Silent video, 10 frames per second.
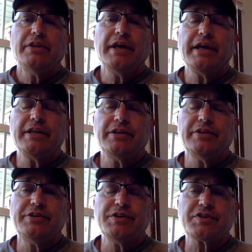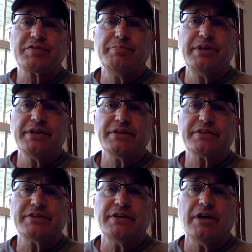They
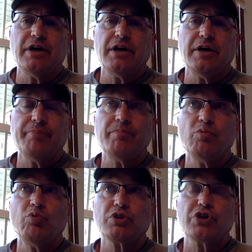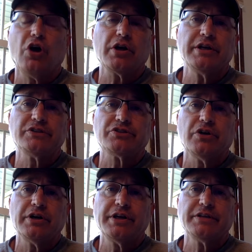dismissed, we're talking
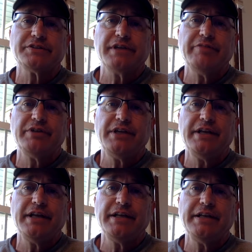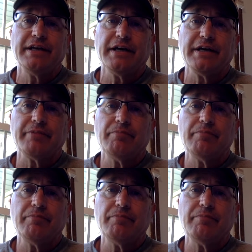starting in 1789.